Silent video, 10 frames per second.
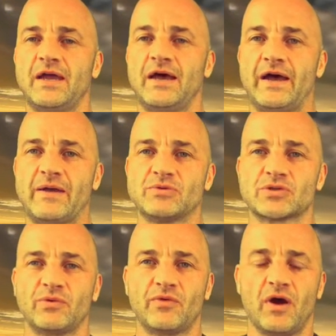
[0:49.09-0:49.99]

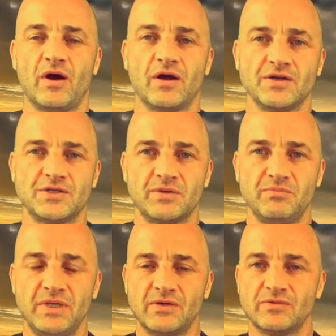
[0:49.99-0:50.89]
So we've got 100
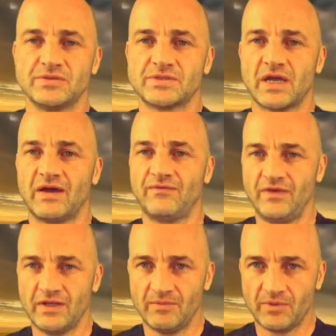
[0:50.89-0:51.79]
meals
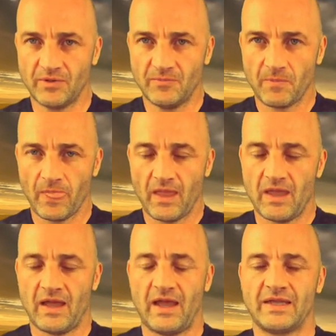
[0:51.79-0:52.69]
available
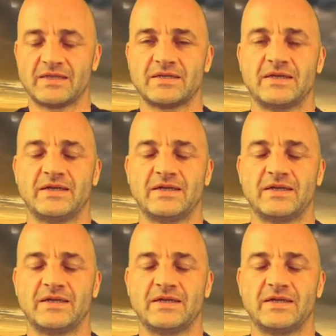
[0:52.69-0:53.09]
at